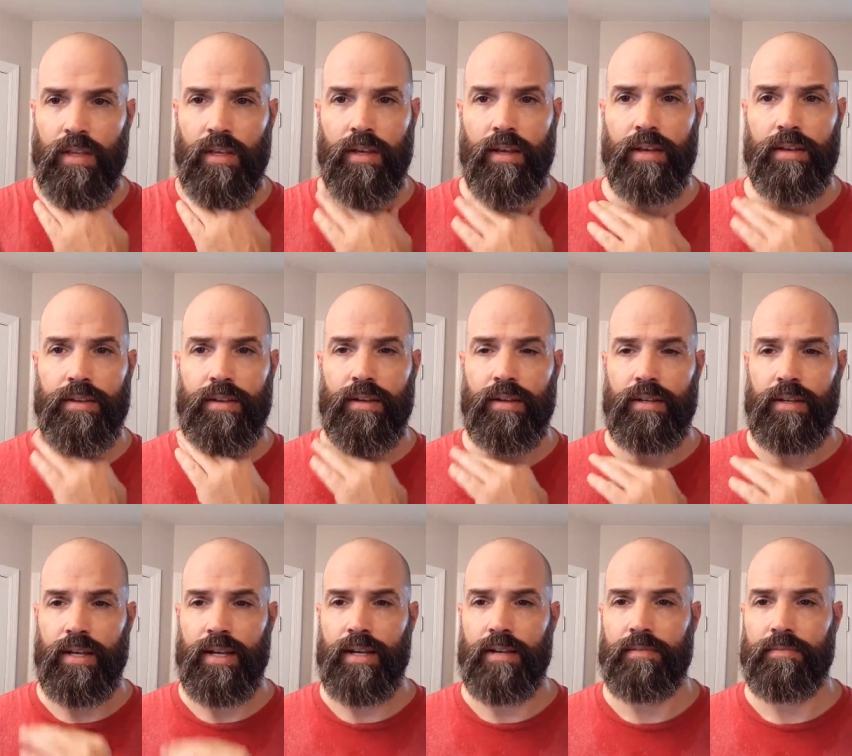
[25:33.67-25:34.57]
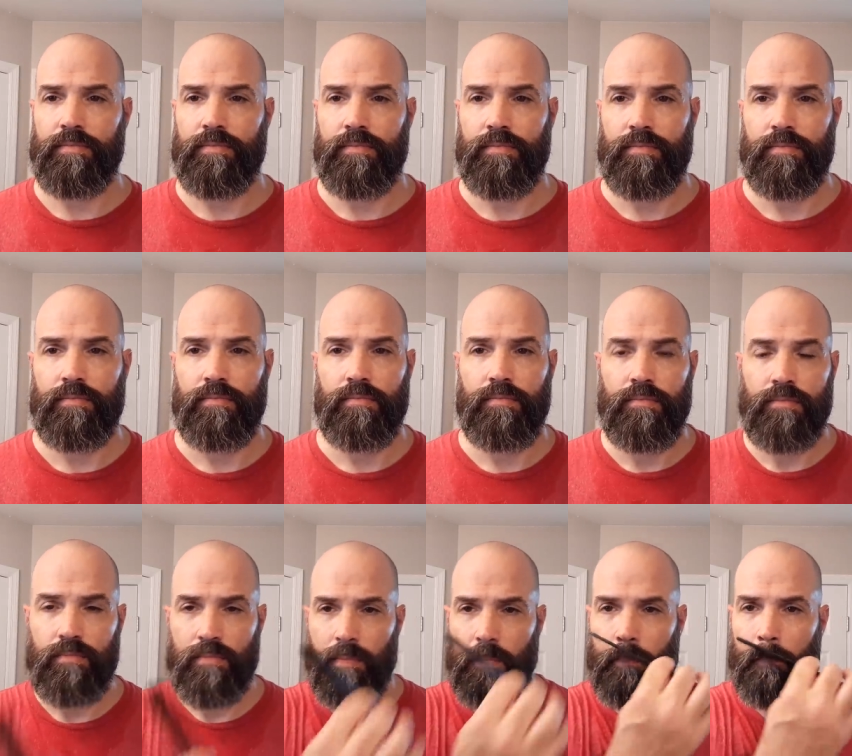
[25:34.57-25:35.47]
and uh, yeah,
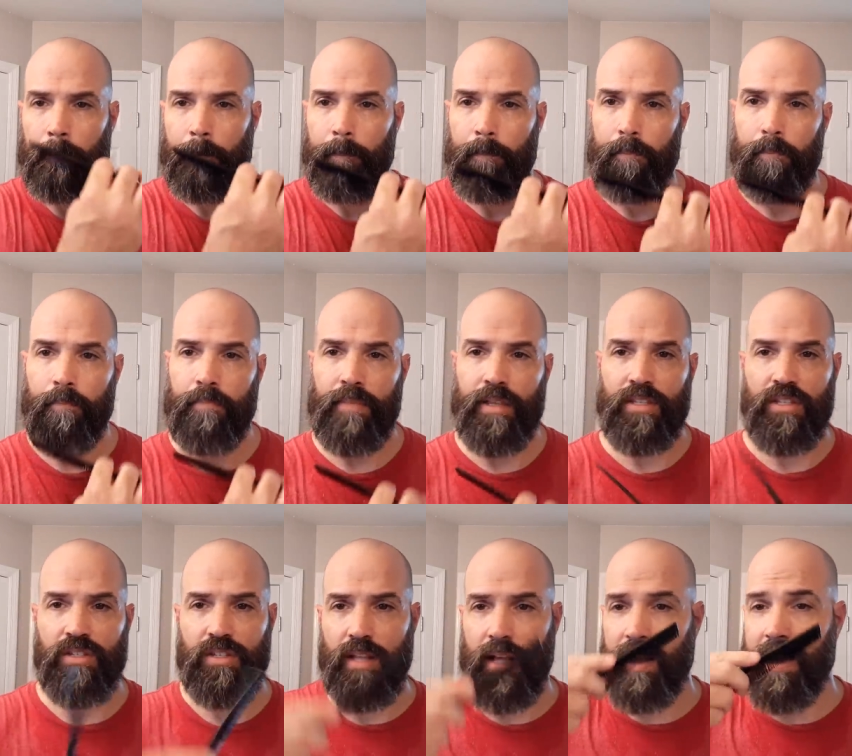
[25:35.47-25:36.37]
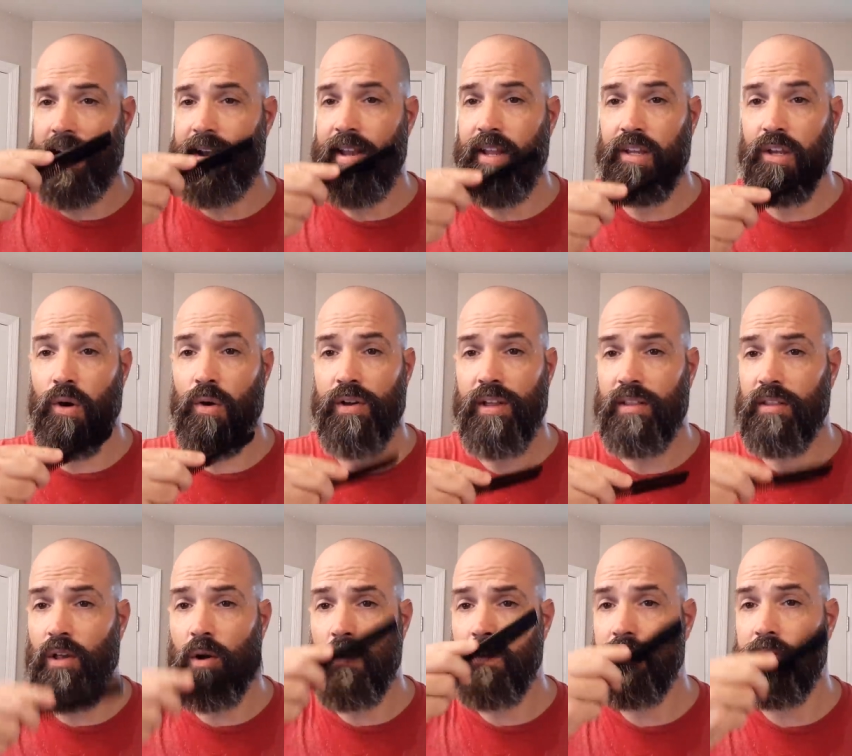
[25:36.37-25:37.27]
this is, I, I didn't go any
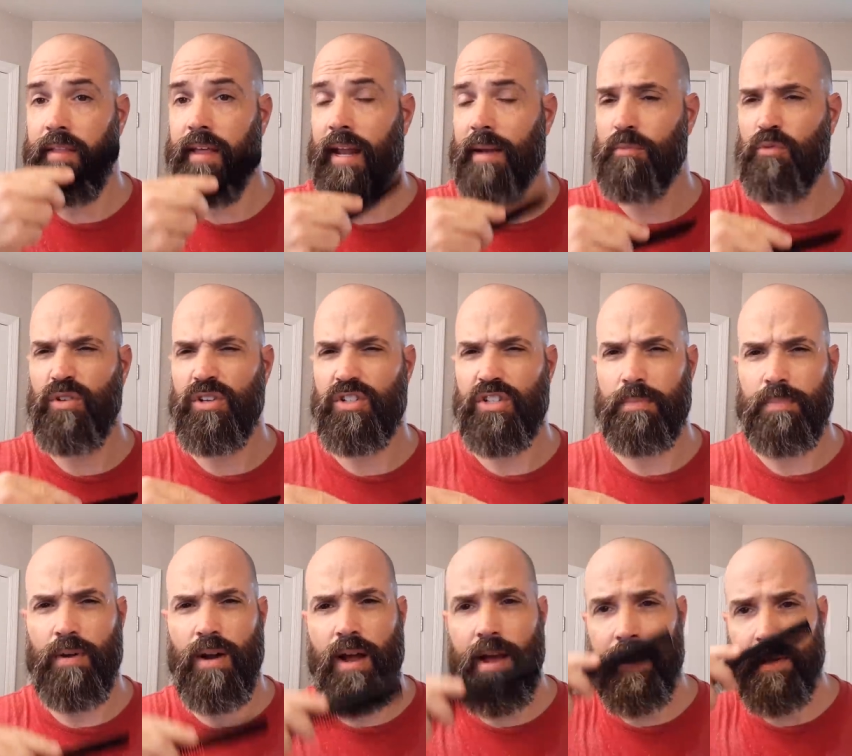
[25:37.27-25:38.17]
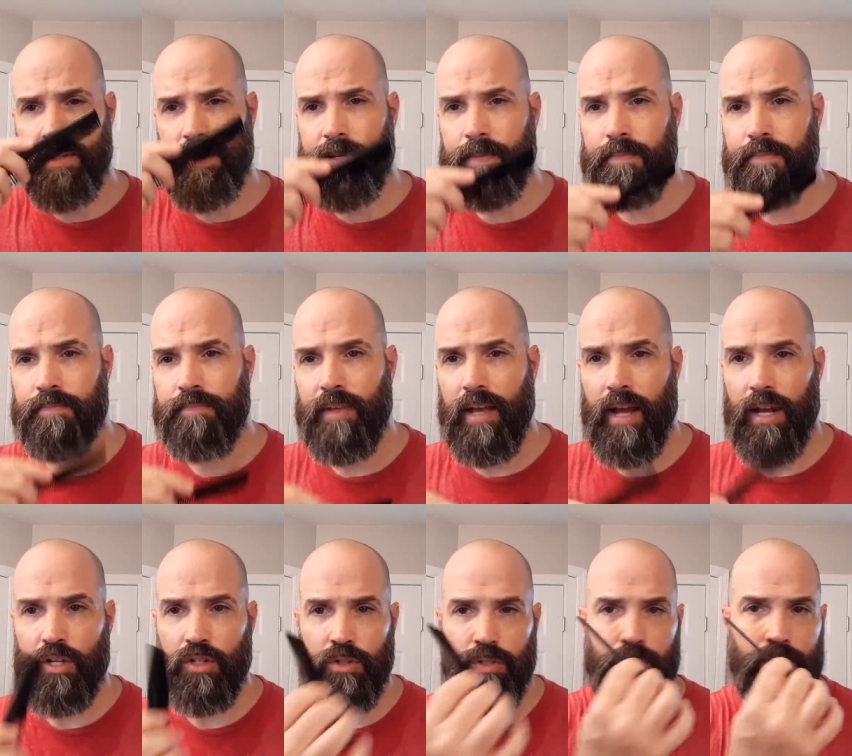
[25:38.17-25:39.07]
lower than that. I'm really surprised,
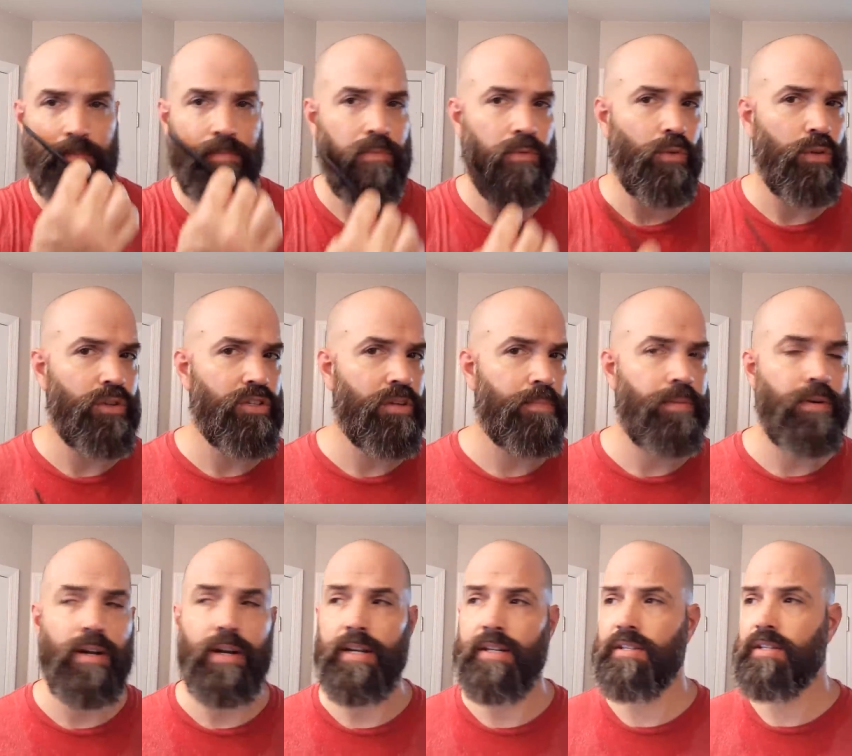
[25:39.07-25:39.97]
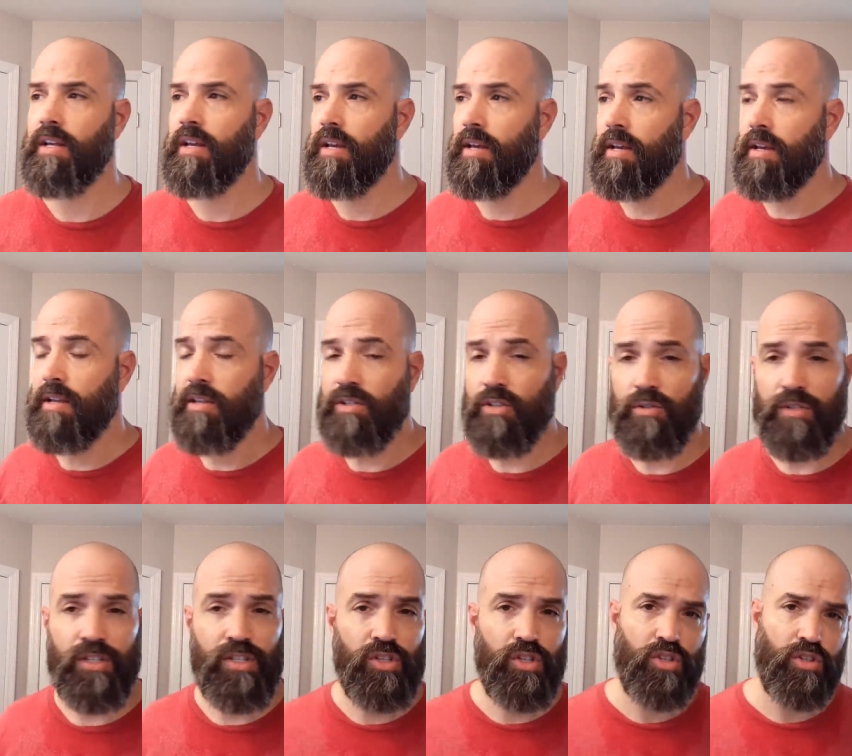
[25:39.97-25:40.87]
actually. Really surprised. So
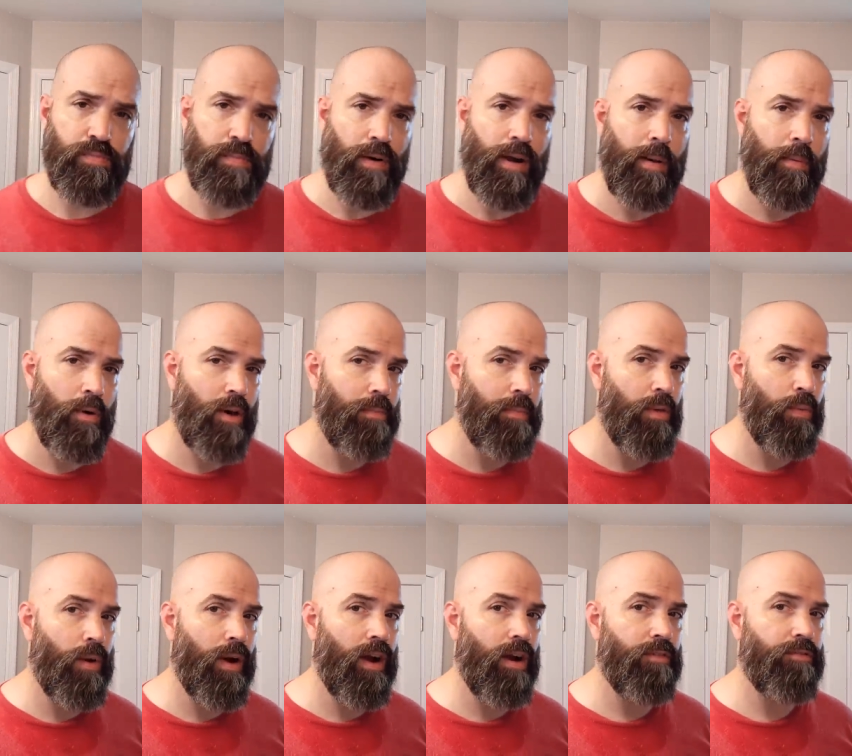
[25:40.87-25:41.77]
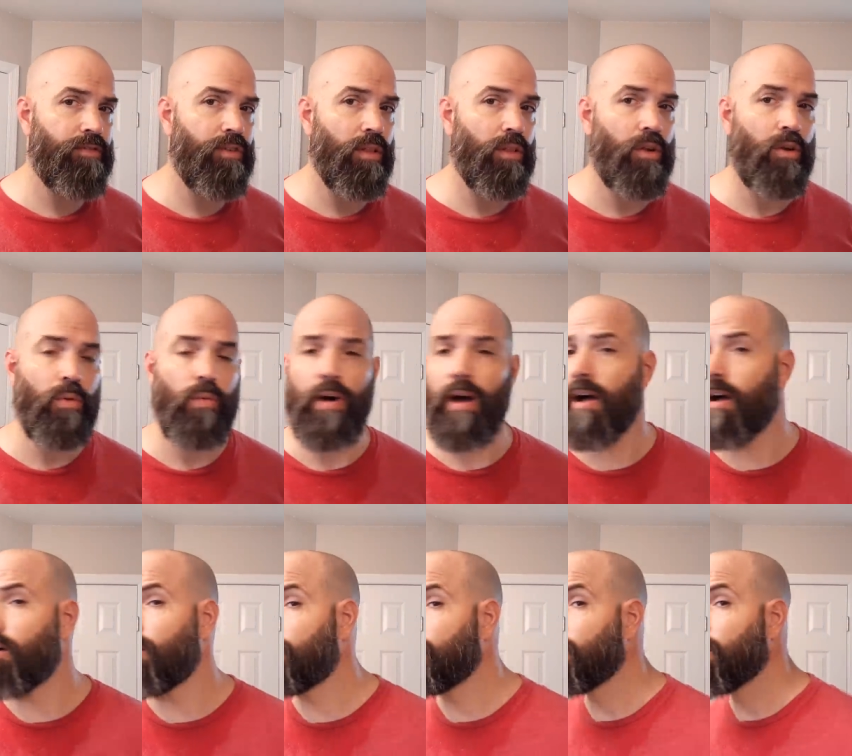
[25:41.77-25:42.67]
this is probably what I'll be wearing for a little
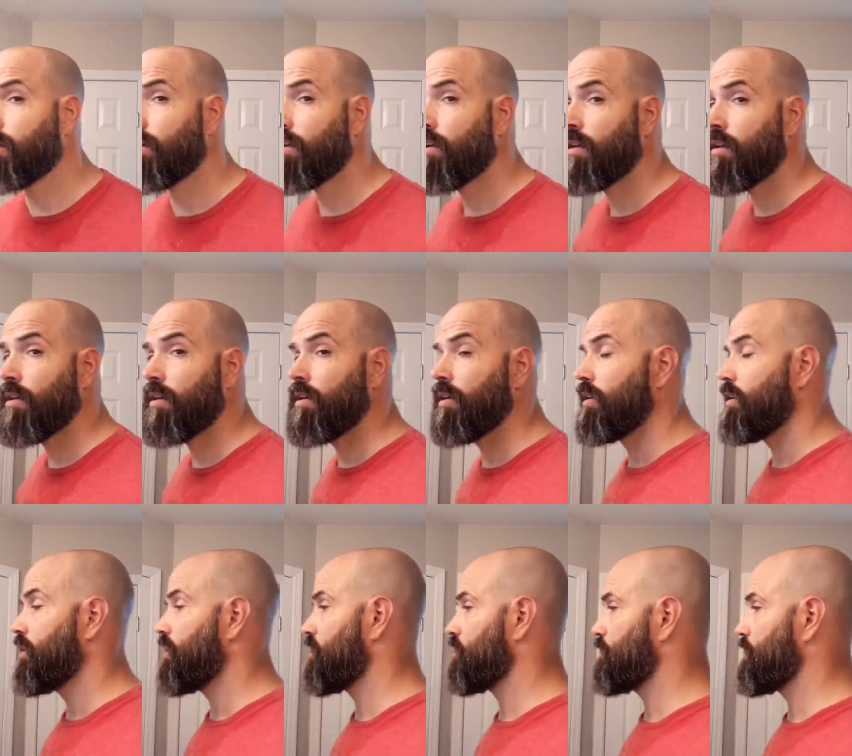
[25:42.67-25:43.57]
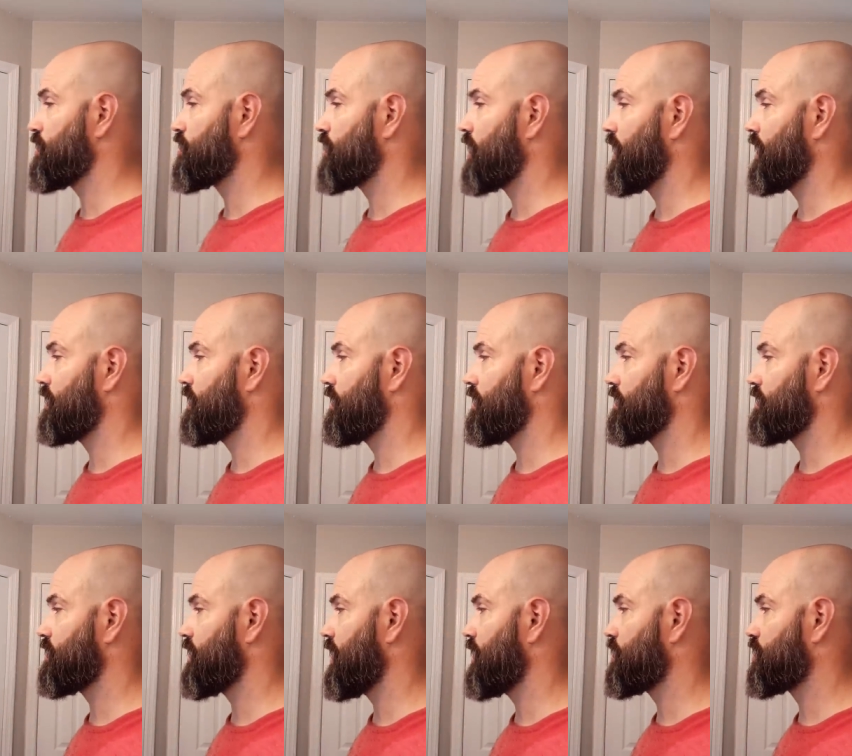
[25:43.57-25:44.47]
while. Here's my
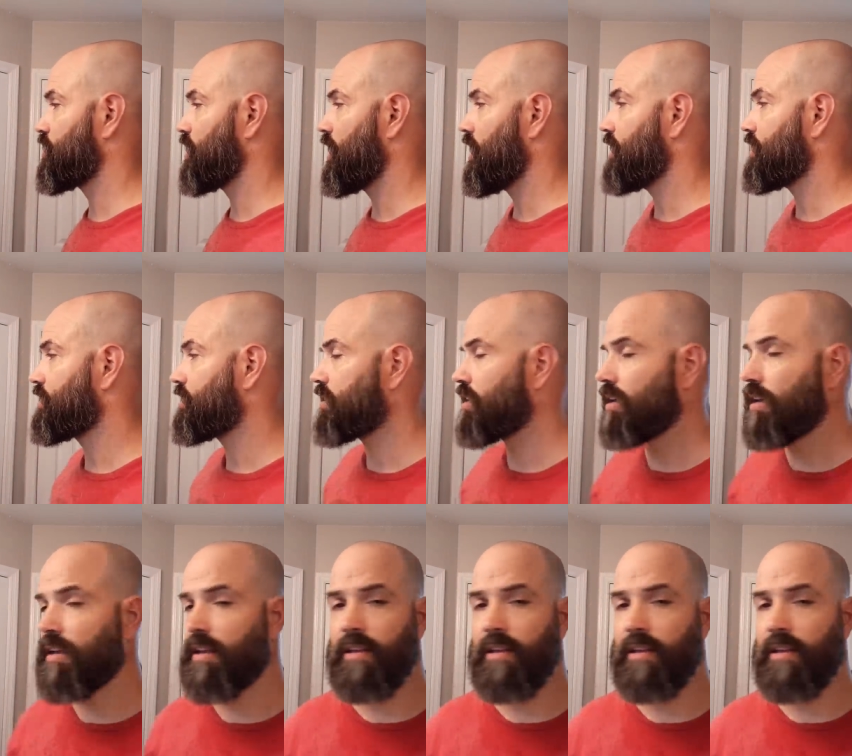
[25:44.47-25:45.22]
side shots.